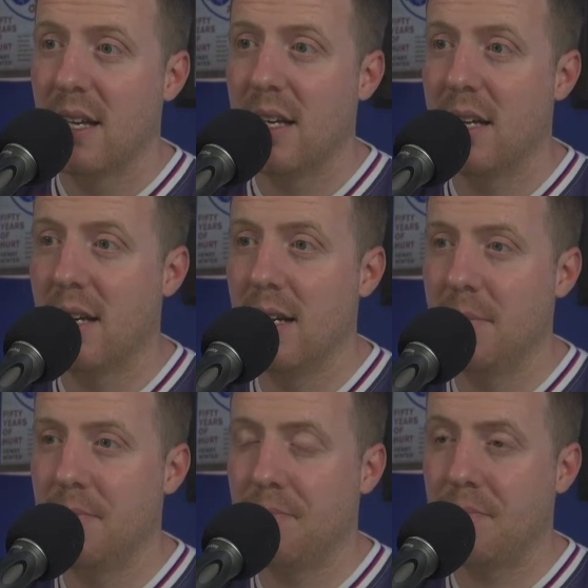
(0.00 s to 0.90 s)

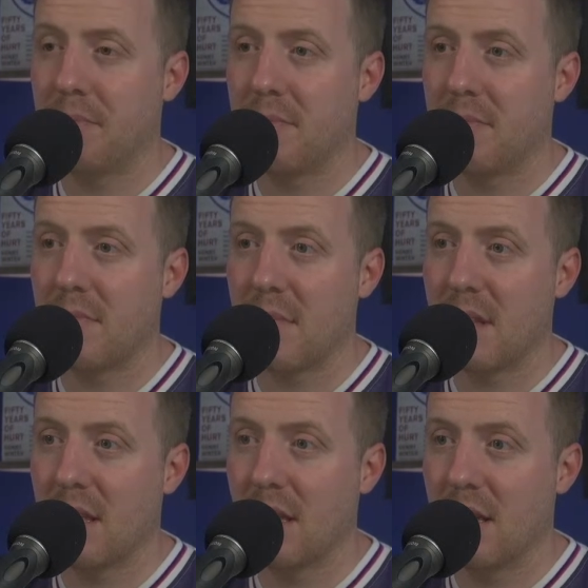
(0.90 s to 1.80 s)
And
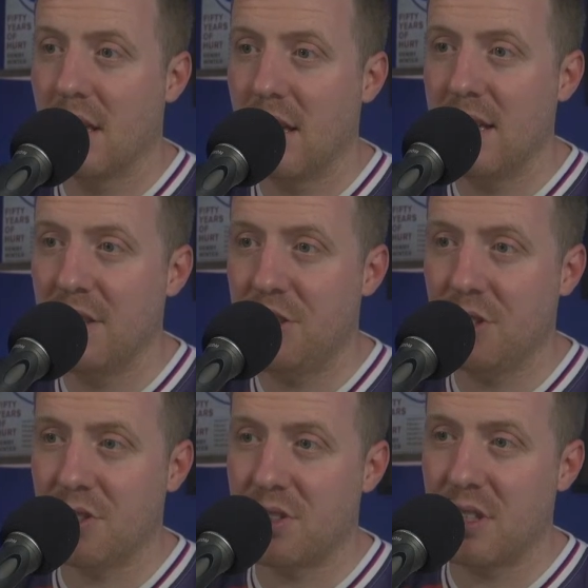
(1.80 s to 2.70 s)
it's
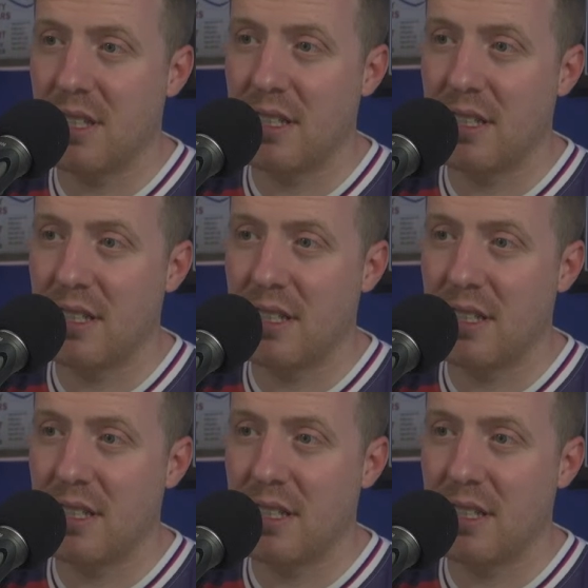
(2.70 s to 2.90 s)
just,